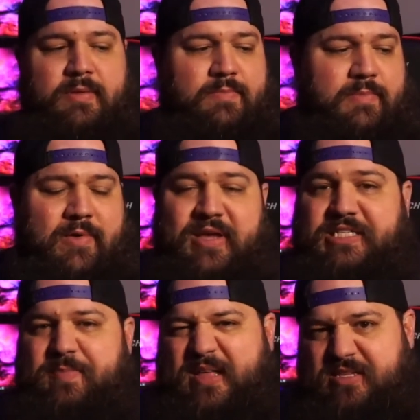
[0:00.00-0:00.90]
I think it's
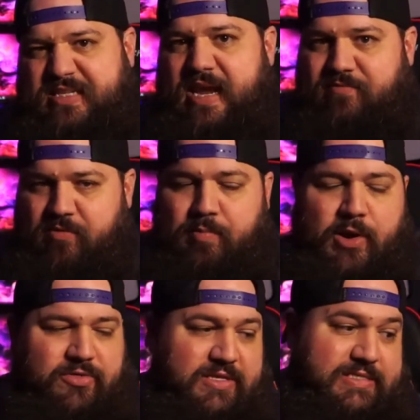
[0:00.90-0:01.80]
about the same for
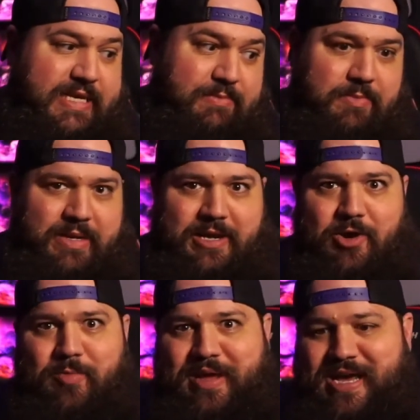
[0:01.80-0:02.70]
both. It seemed to be in
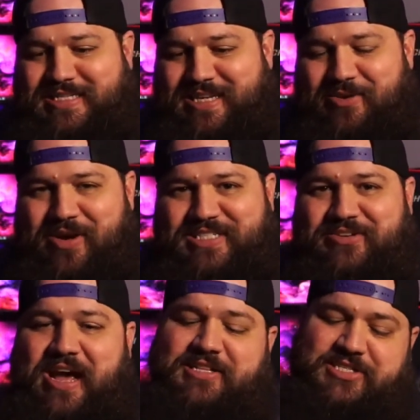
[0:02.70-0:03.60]
OBS anyway. So
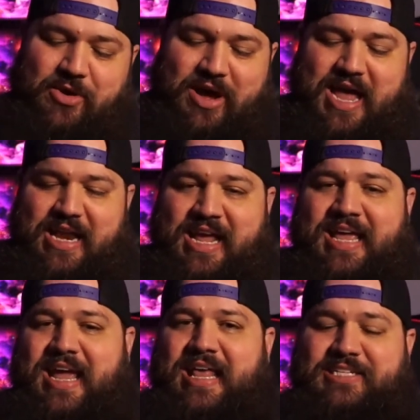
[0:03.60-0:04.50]
now let's go ahead
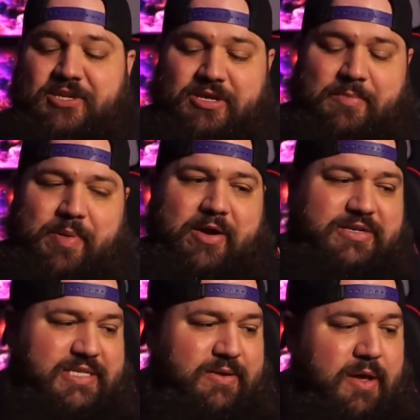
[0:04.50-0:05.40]
and let's do the
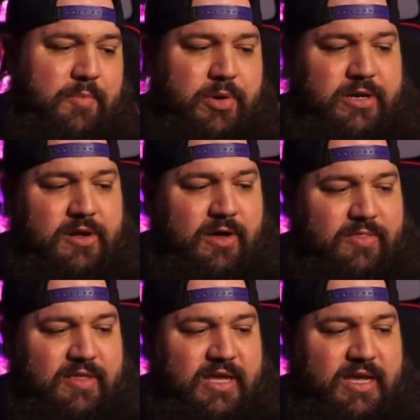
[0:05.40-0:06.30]
comparison, putting
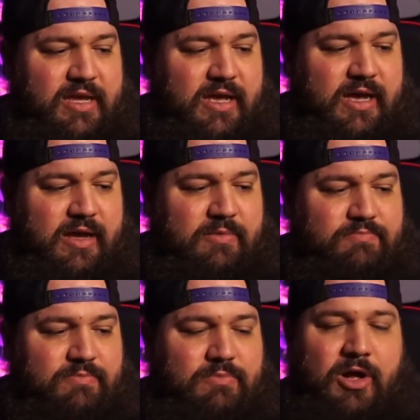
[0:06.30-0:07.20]
on the
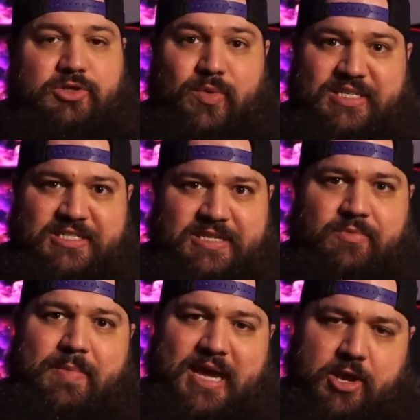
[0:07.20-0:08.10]
alterations that we
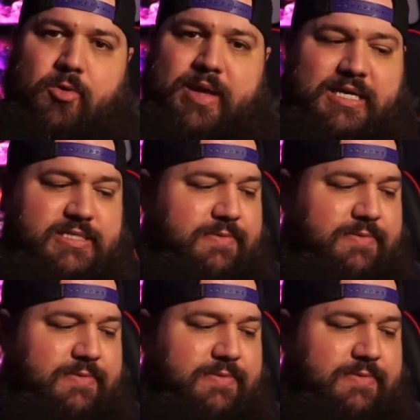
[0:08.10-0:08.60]
make in OBS.